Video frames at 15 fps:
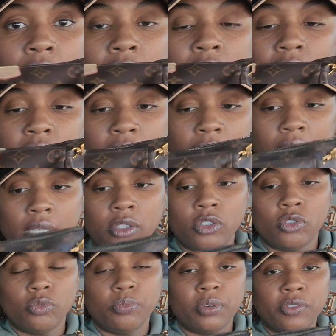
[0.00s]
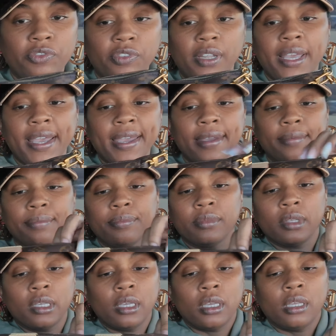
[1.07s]
It's not super flat.
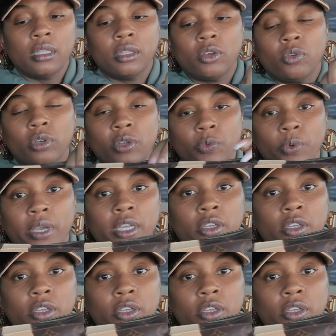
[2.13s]
The only way